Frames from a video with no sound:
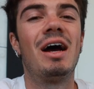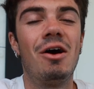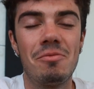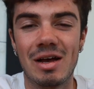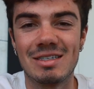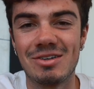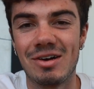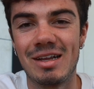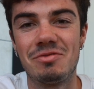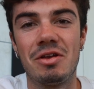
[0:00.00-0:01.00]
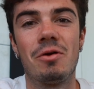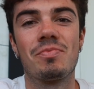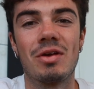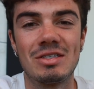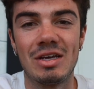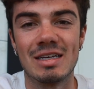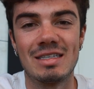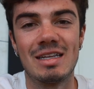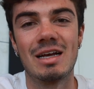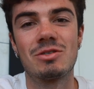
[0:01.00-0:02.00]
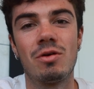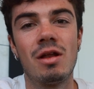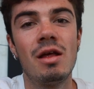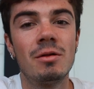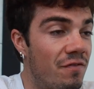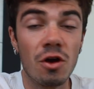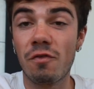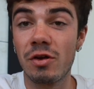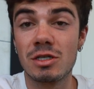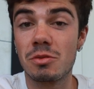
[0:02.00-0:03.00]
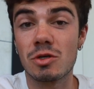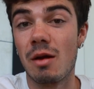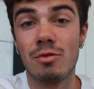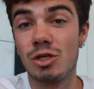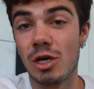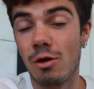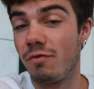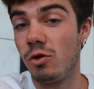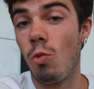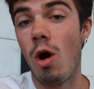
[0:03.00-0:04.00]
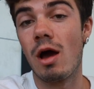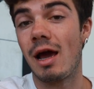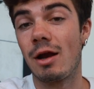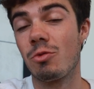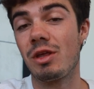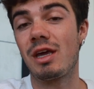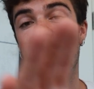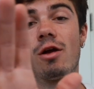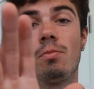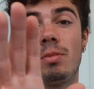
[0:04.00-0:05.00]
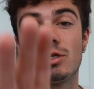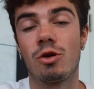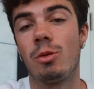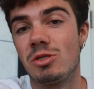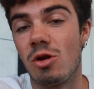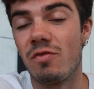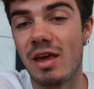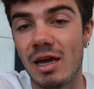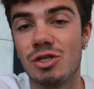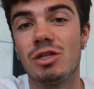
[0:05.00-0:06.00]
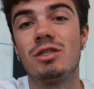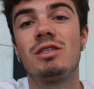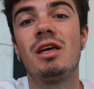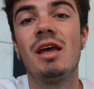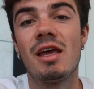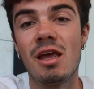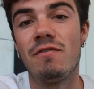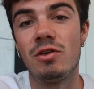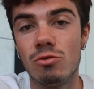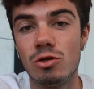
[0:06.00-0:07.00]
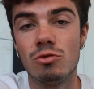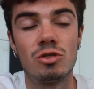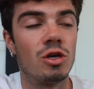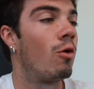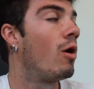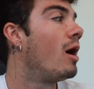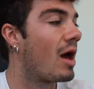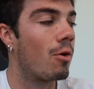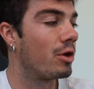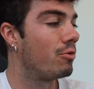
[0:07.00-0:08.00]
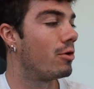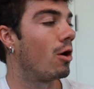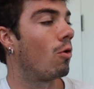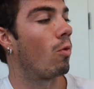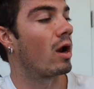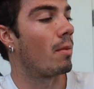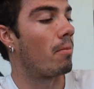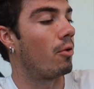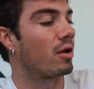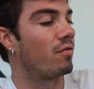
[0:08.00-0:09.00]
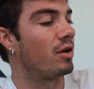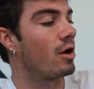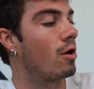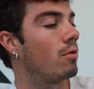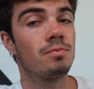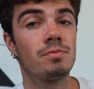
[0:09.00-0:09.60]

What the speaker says: I hope you guys enjoyed today's video. I'll see you guys in the next one. Feel free to subscribe to the channel if you want. I don't really care, but turn on those notifications if you do so. That way you know when I'm uploading a video.